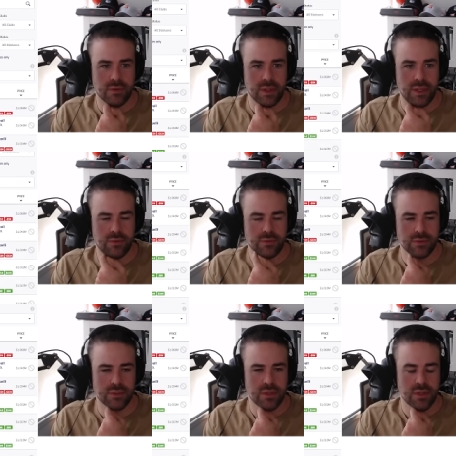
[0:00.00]

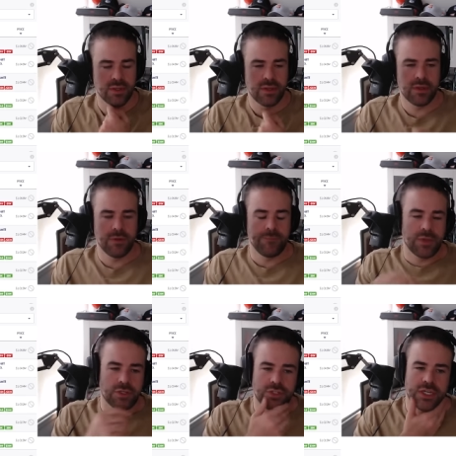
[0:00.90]
Eagles.
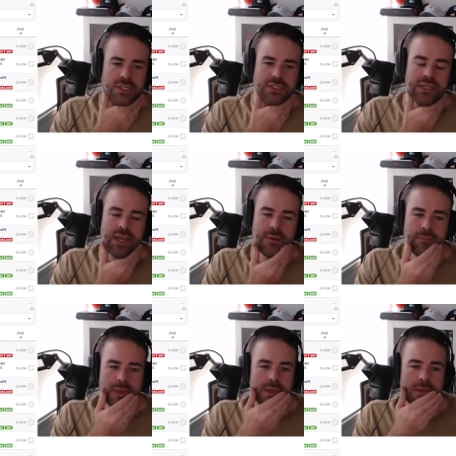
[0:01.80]
I should check to see how
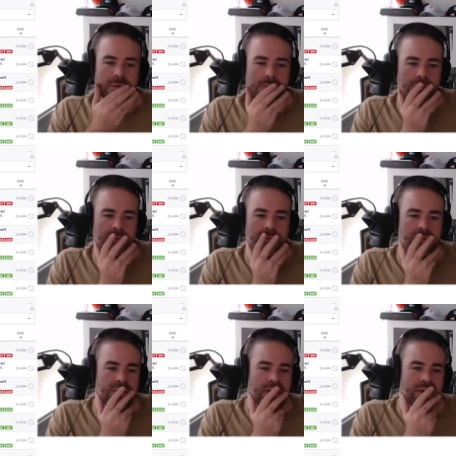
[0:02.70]
big
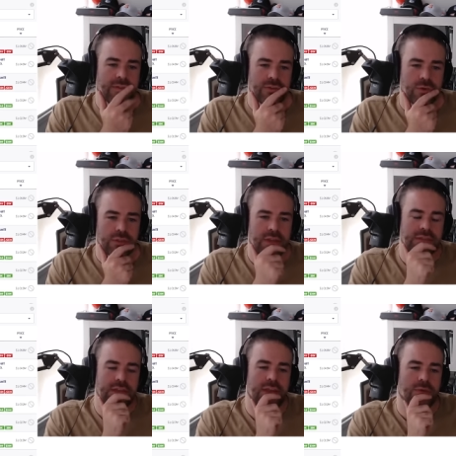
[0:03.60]
the other scores
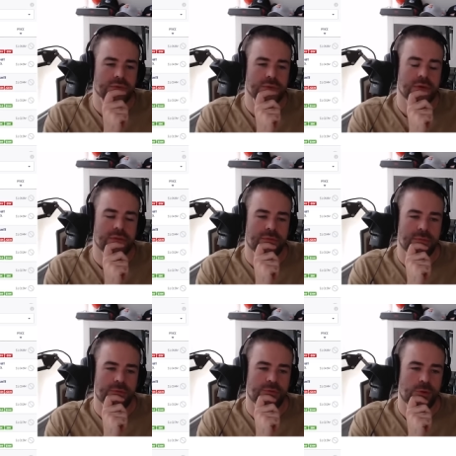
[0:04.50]
against the Eagles were
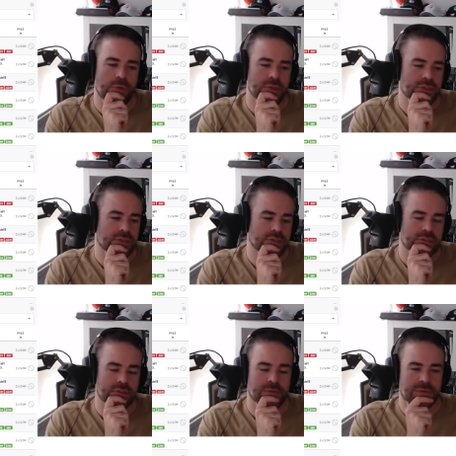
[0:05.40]
from the forwards
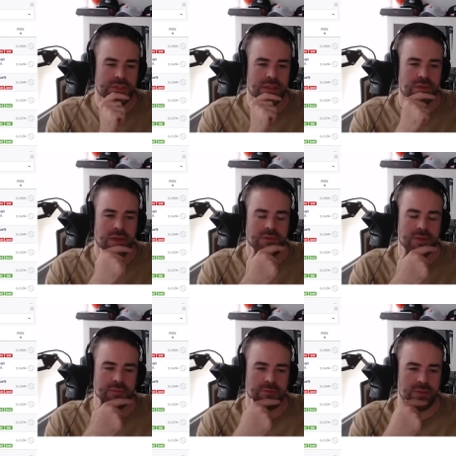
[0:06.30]
because obviously they do have
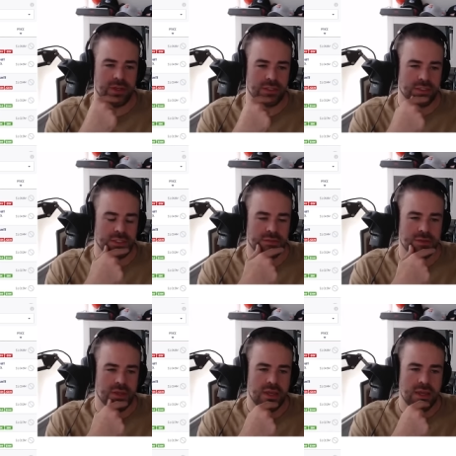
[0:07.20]
some defenders in
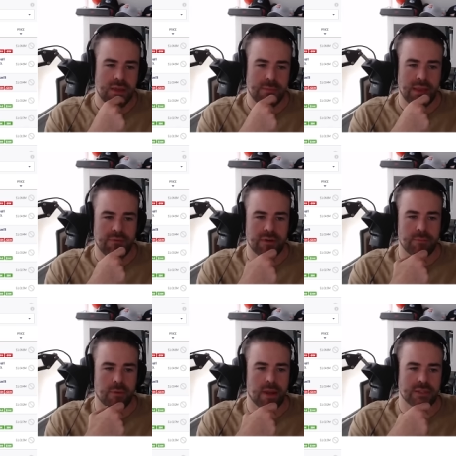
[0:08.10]
McGovern
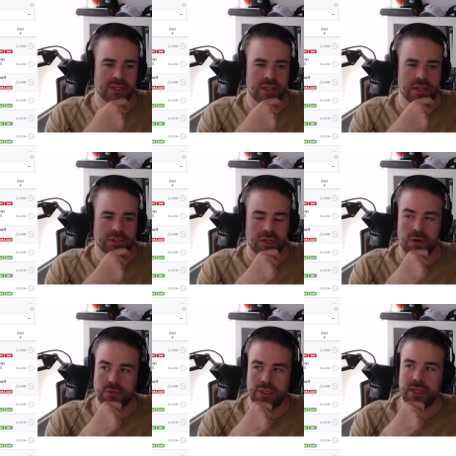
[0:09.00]
and Barrass that can actually
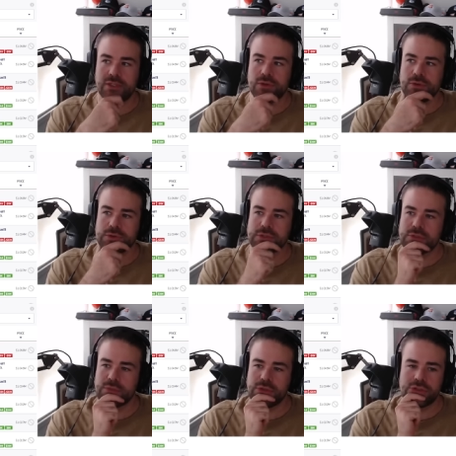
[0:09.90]
hold key
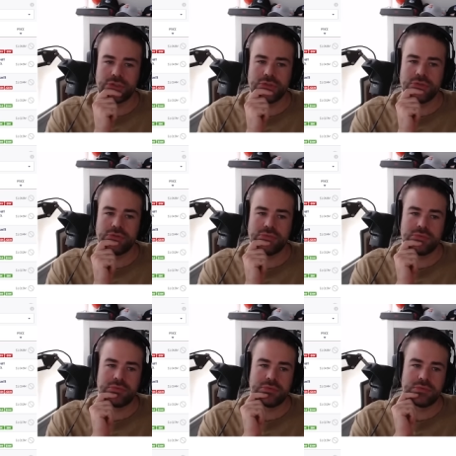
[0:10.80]
tools, which
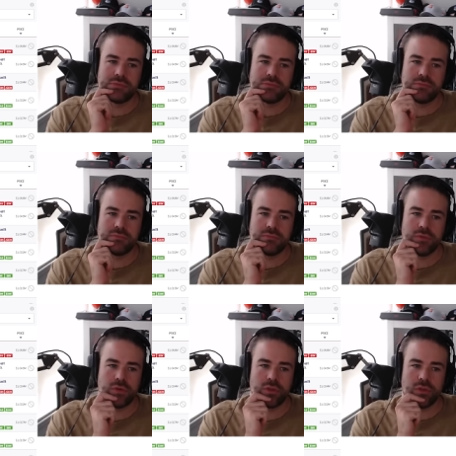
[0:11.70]

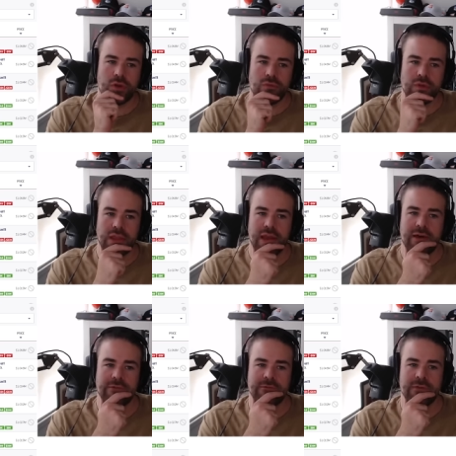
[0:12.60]
North don't really
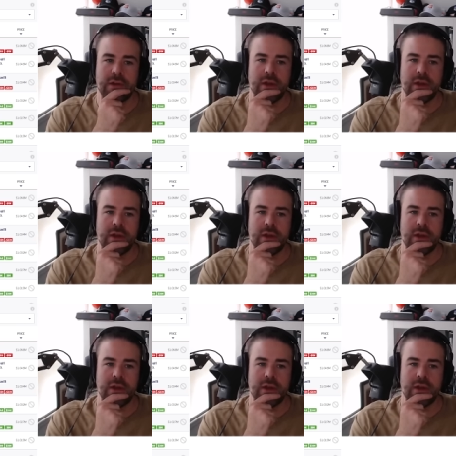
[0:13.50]
have.